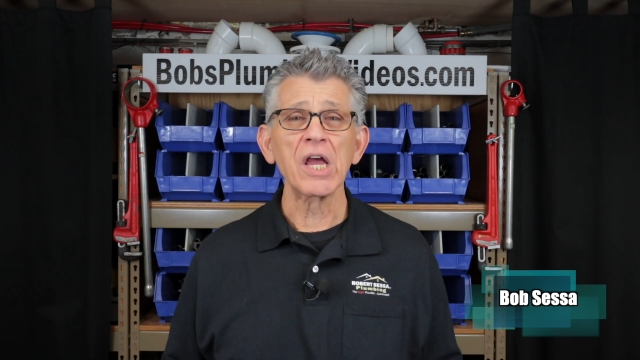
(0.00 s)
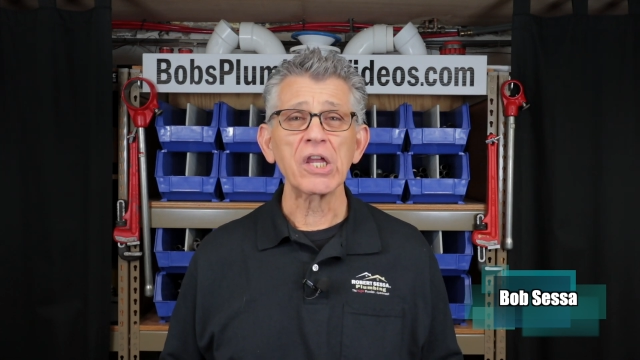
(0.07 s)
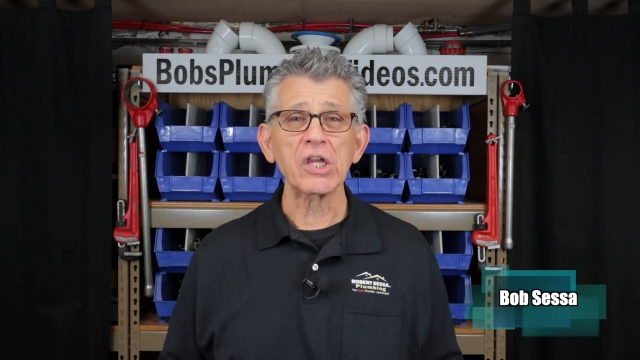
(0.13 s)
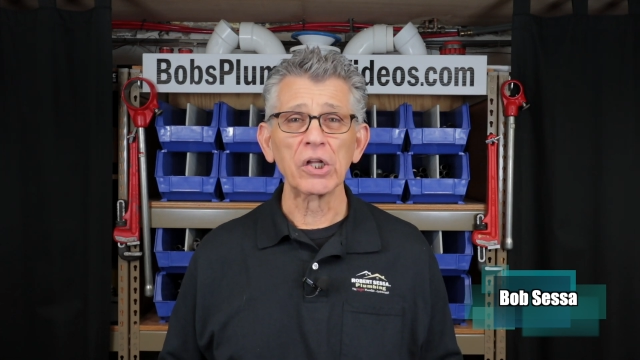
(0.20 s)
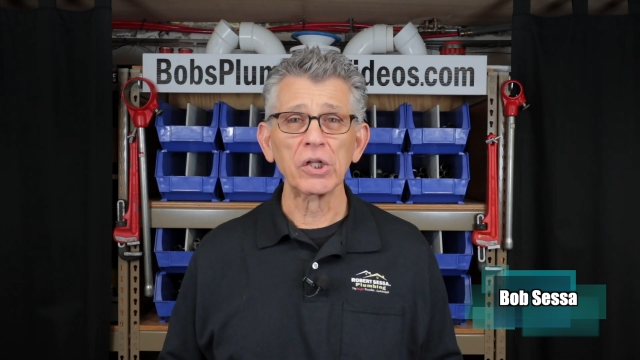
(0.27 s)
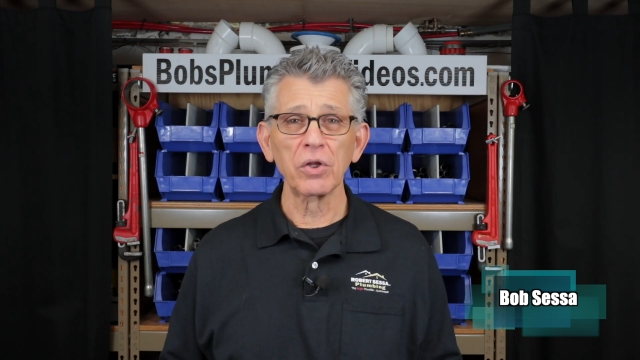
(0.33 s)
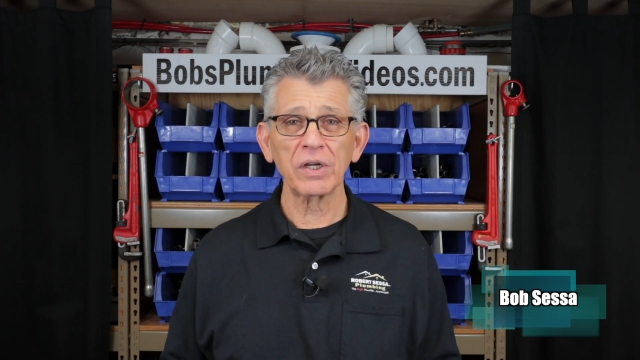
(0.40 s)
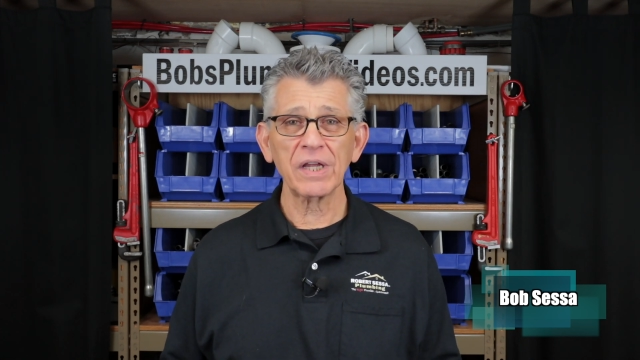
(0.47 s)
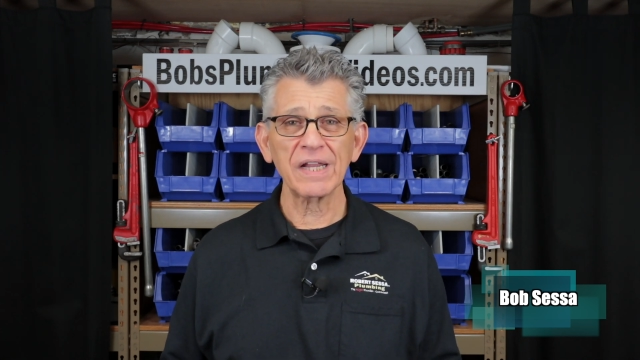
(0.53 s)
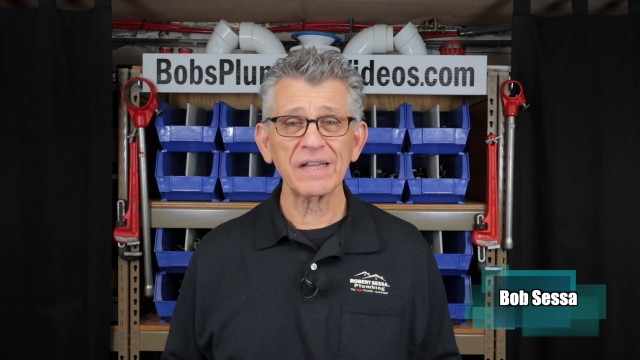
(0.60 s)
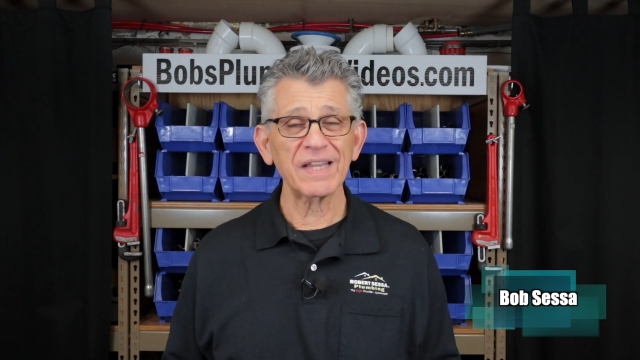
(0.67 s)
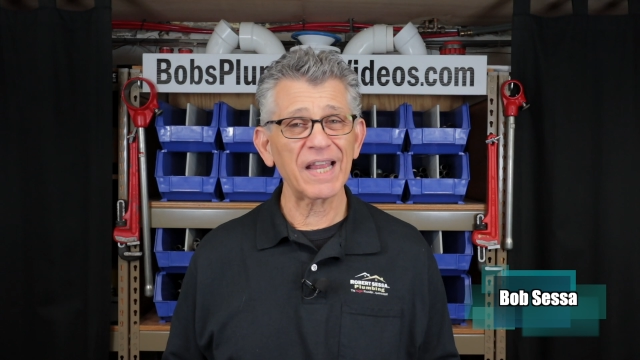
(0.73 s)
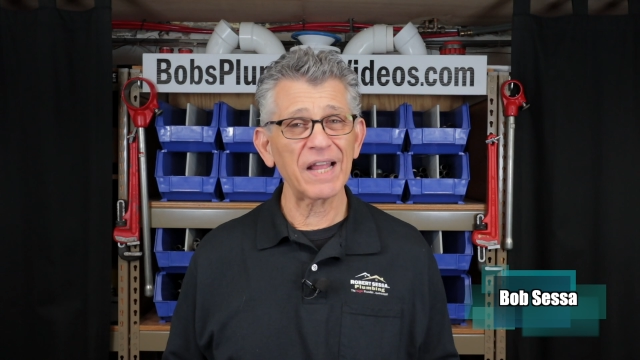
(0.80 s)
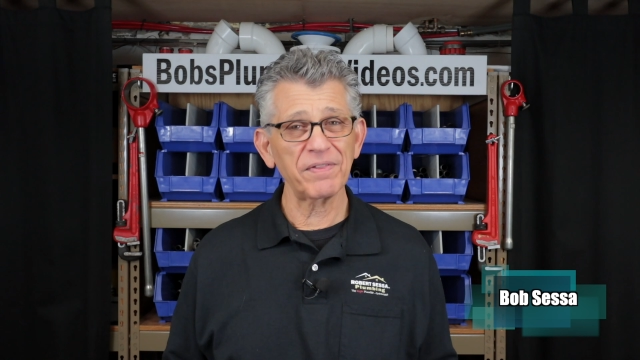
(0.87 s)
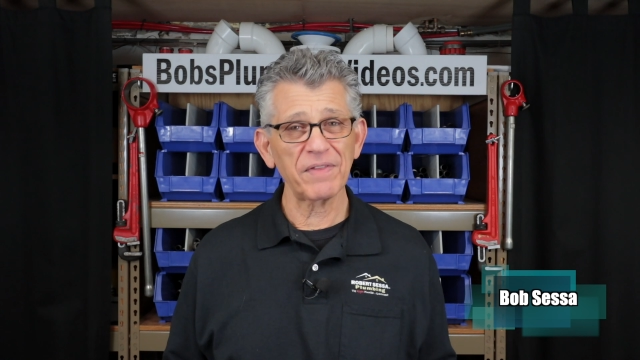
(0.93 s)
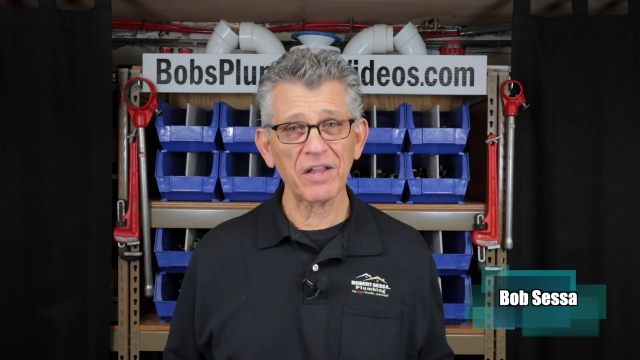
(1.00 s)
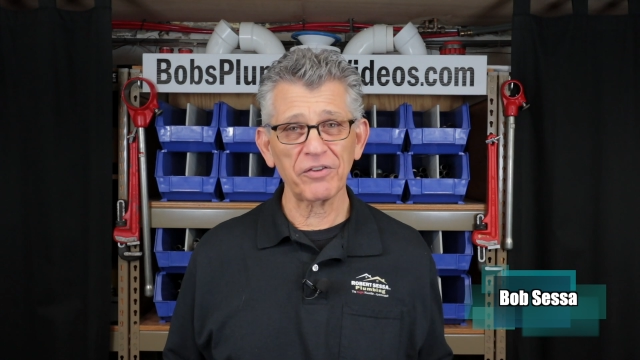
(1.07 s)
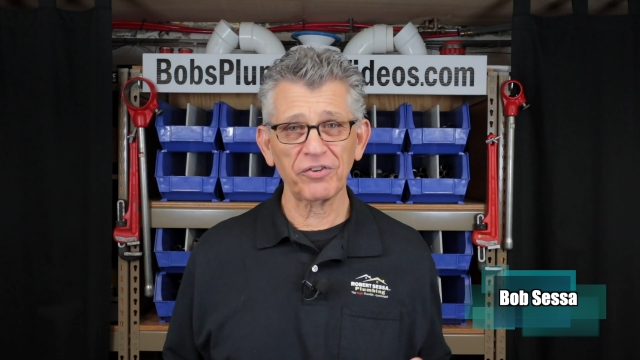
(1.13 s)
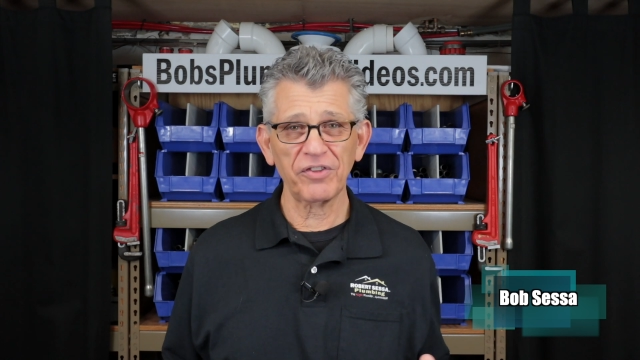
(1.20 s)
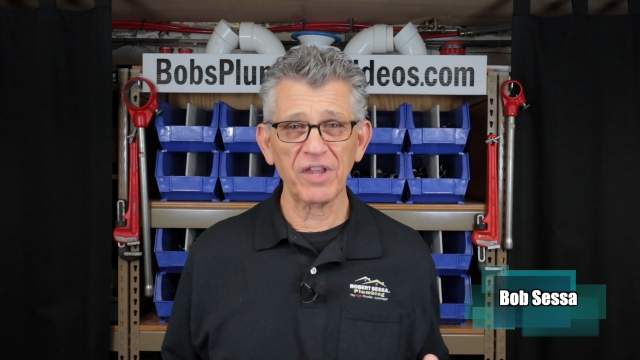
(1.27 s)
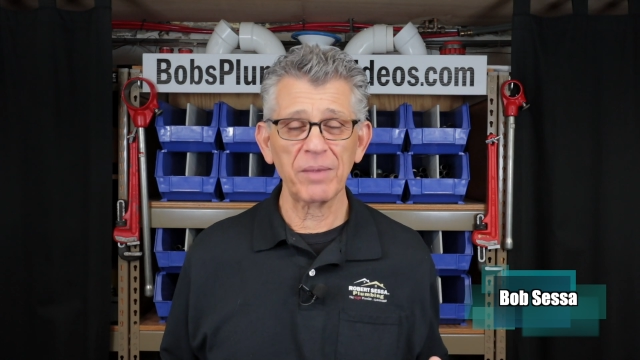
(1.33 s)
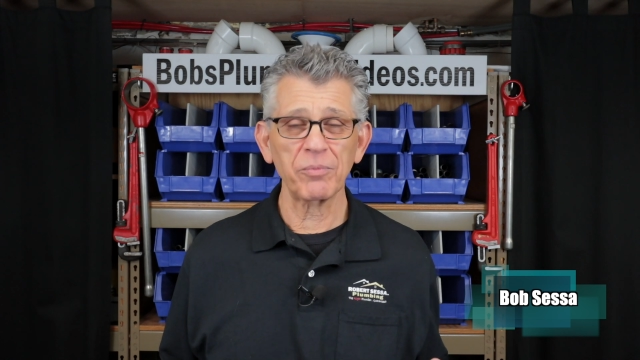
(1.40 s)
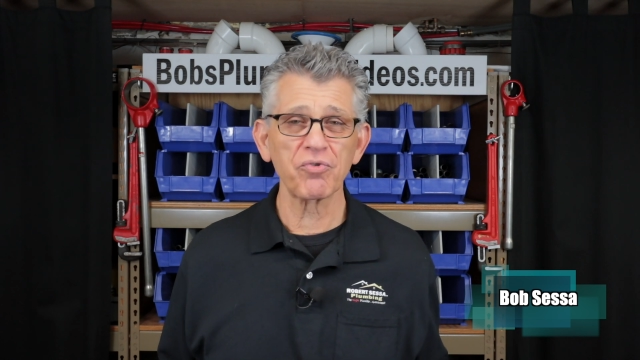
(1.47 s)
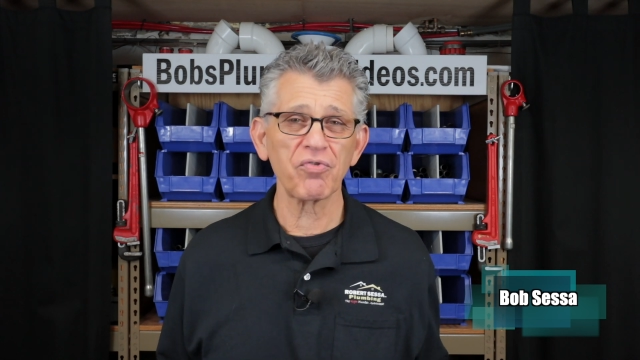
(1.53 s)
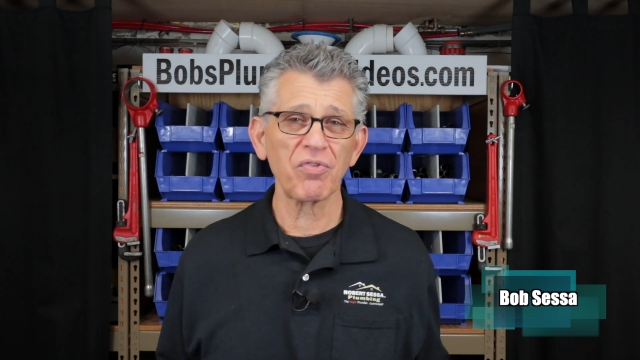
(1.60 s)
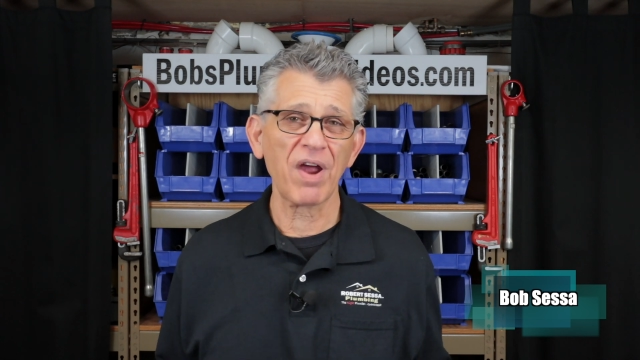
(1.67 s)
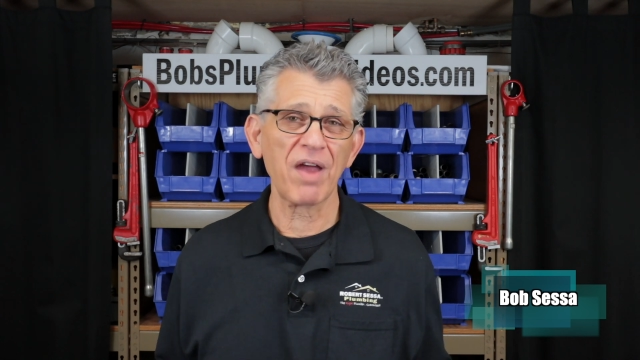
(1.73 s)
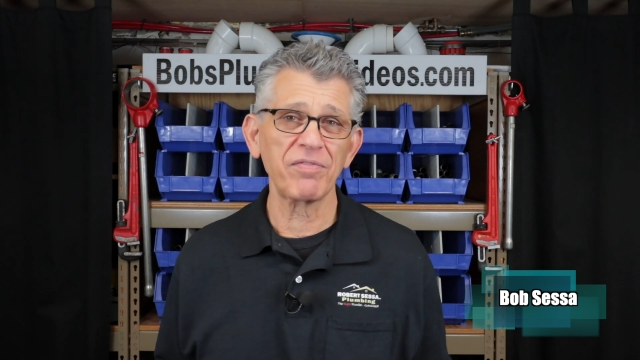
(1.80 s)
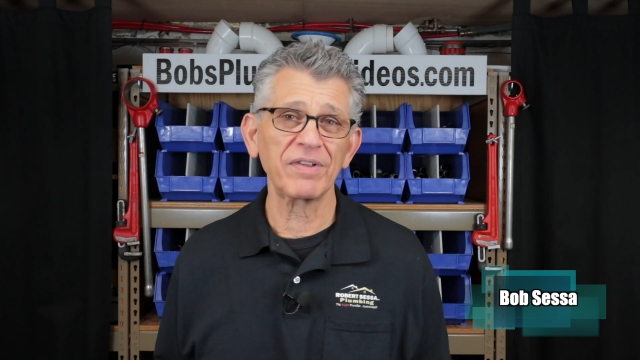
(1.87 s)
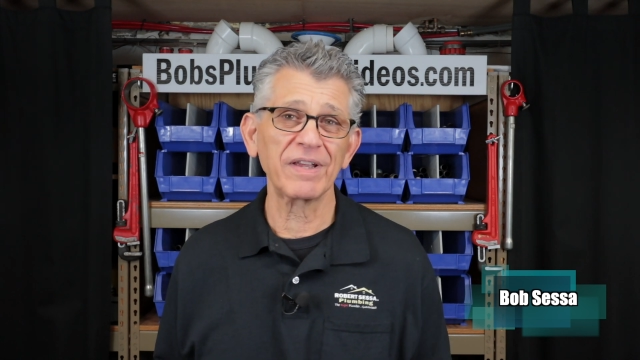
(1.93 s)
You're looking to get that steam
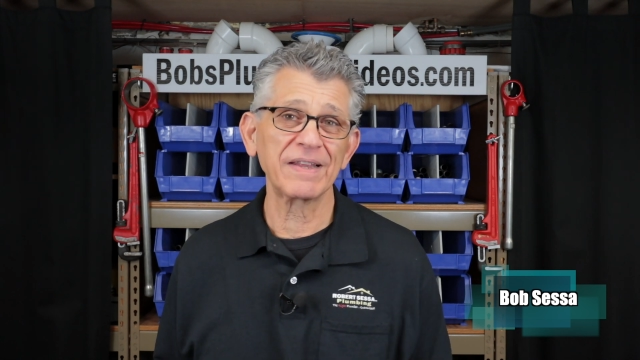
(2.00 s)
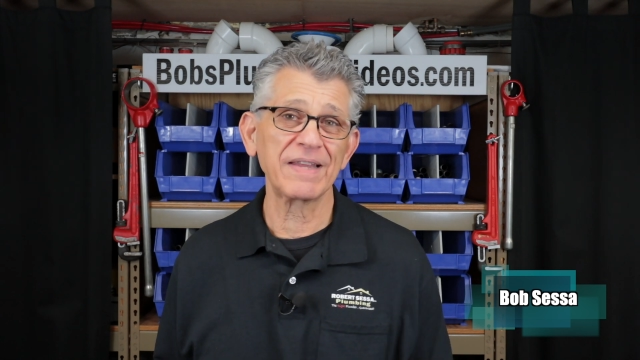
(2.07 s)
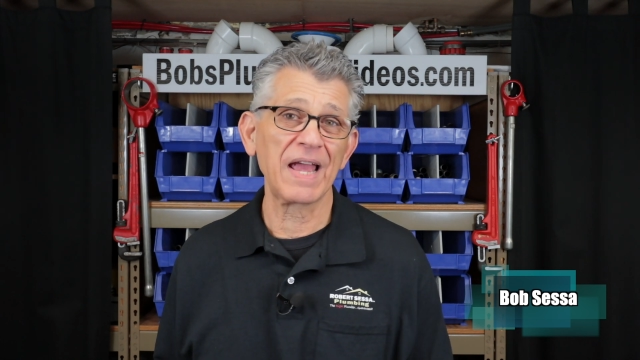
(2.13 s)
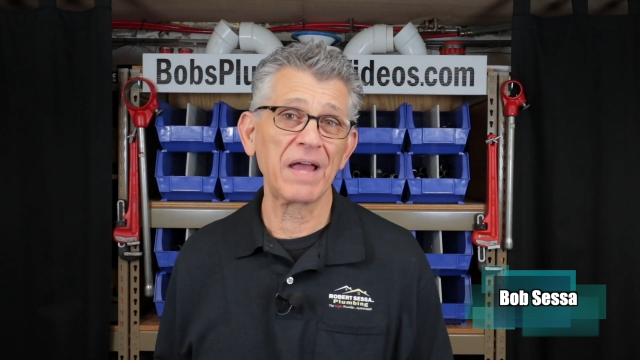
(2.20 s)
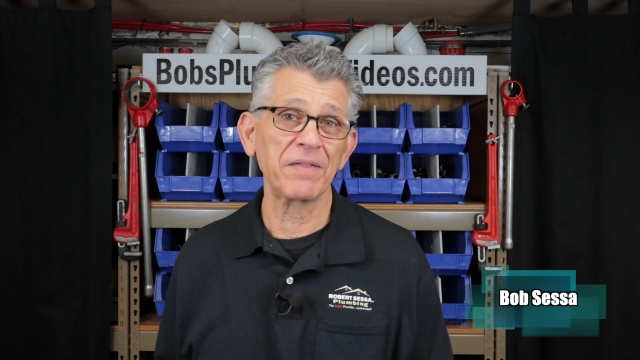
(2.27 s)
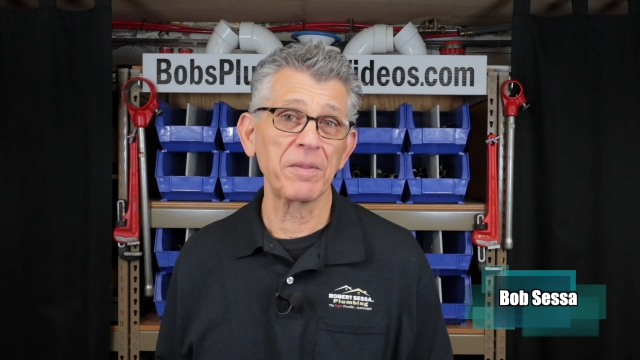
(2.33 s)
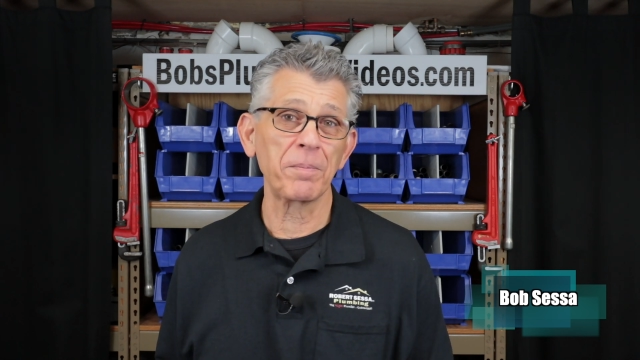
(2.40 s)
traveling down